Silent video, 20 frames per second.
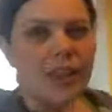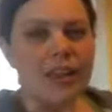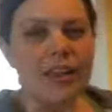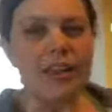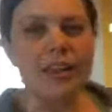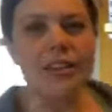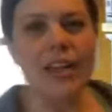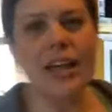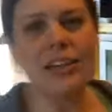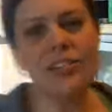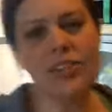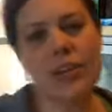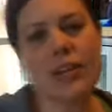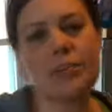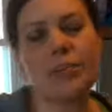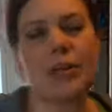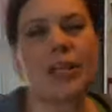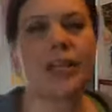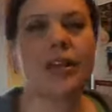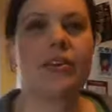that's going to
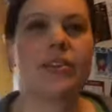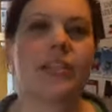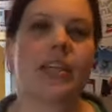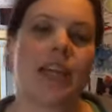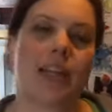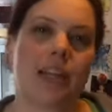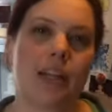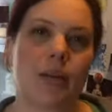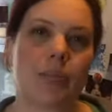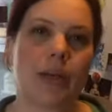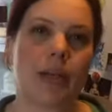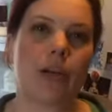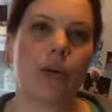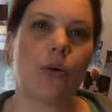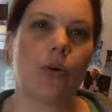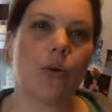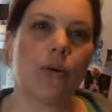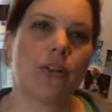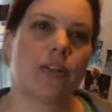be there to get a little bit cold.